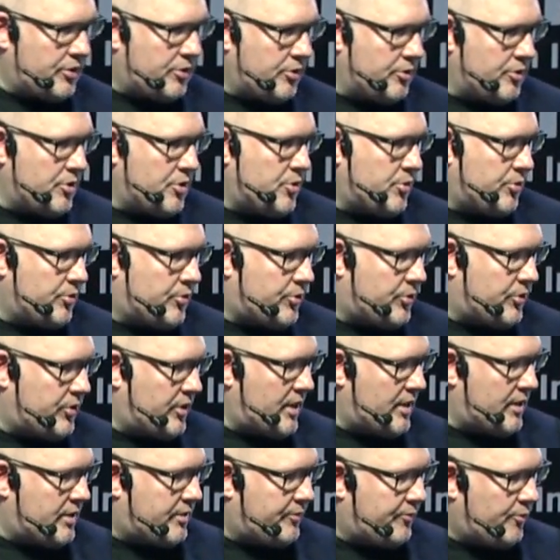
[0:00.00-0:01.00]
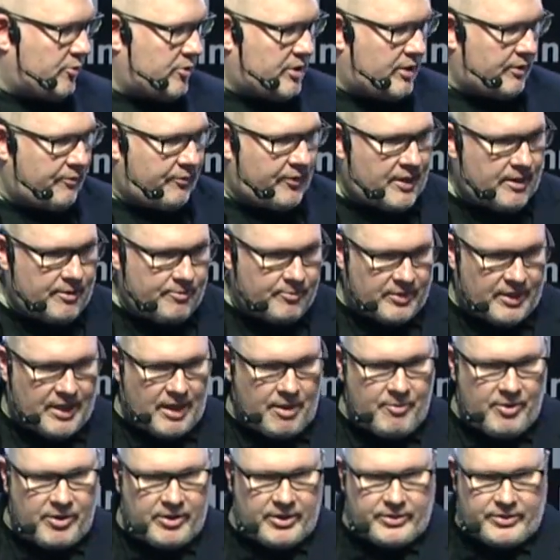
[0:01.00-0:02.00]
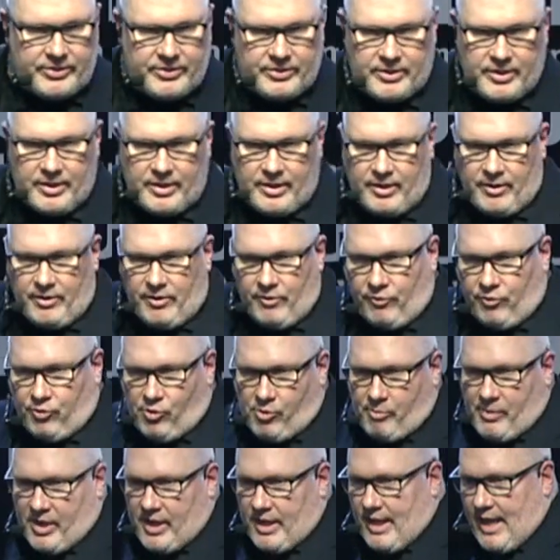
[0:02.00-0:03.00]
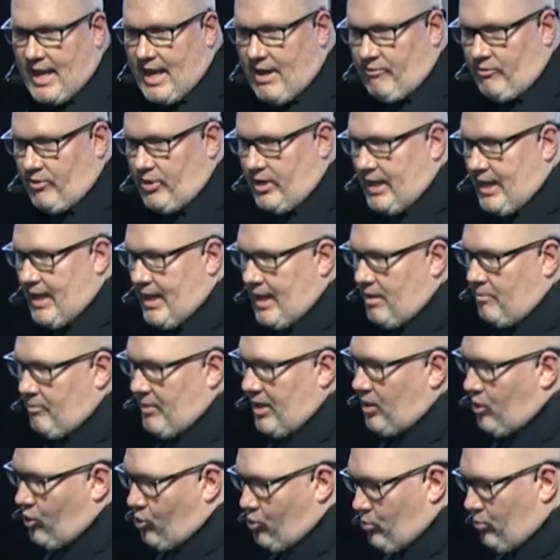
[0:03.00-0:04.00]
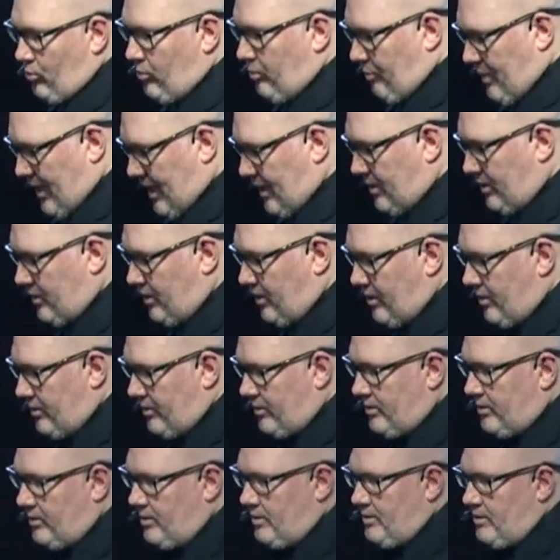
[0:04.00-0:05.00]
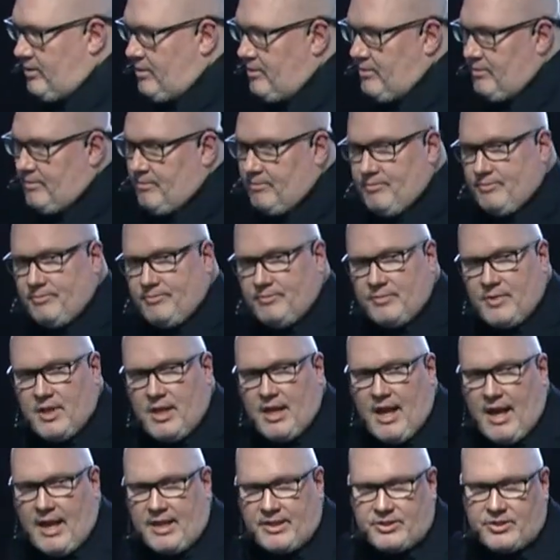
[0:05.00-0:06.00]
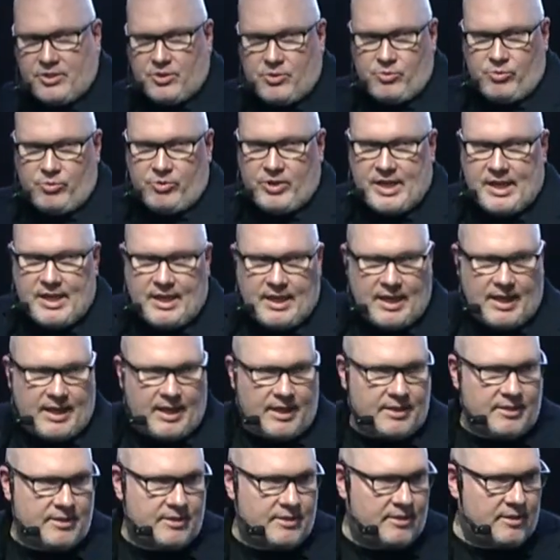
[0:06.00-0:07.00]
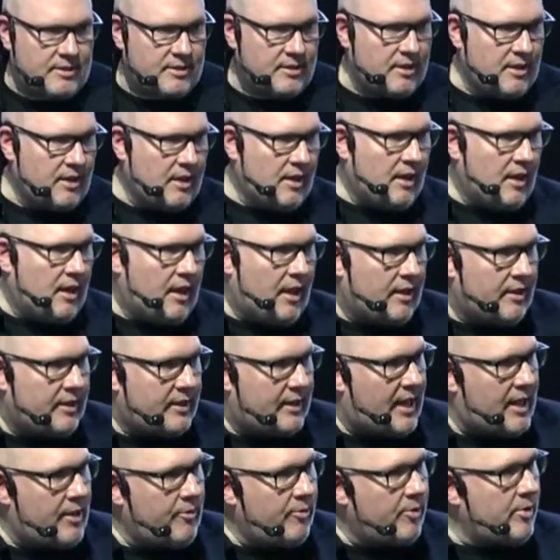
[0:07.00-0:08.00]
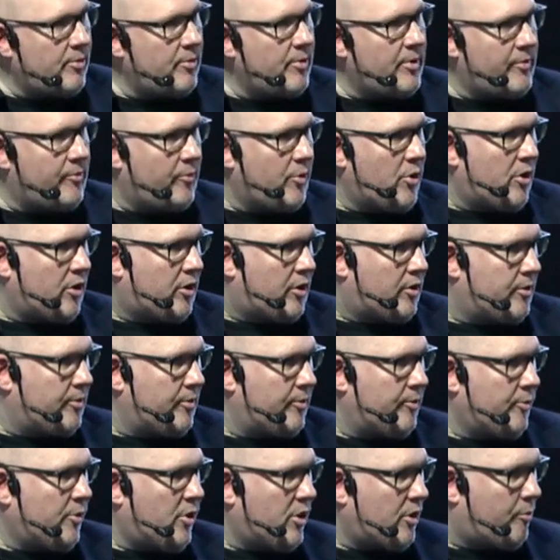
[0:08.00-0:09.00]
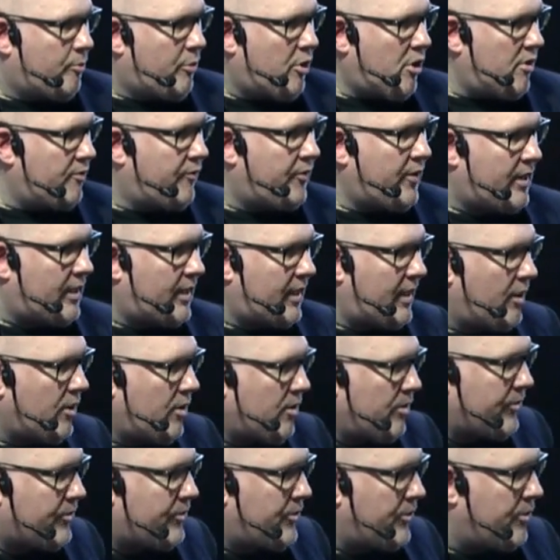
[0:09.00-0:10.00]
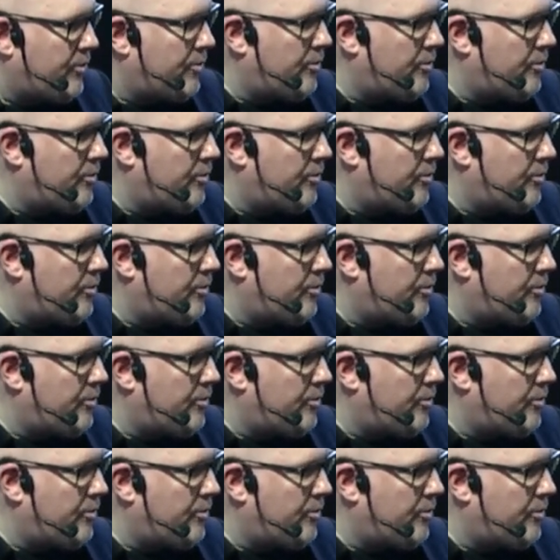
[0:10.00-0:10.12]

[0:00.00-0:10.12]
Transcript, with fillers: to use these Fujifilm cameras for my everyday, my own pictures, I soon realized they will work, work perfectly also